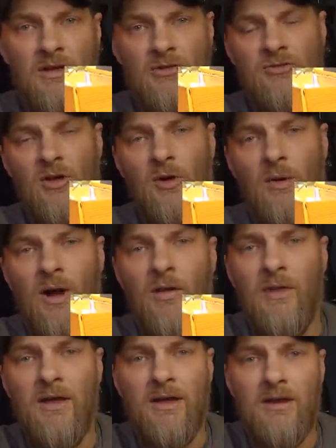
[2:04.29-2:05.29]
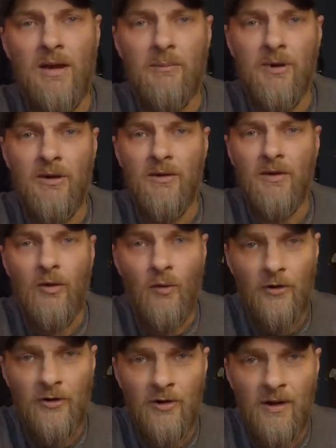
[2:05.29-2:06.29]
So I'll link it up here in the
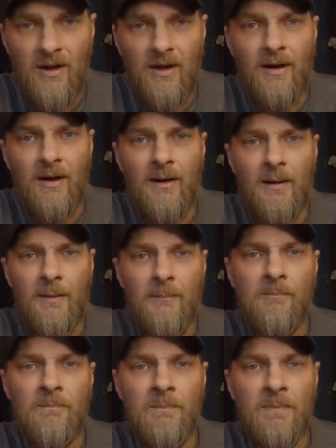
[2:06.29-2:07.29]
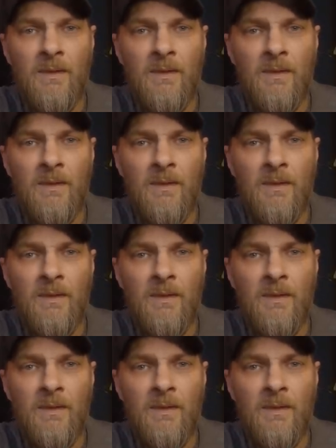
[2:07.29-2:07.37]
corner. Um,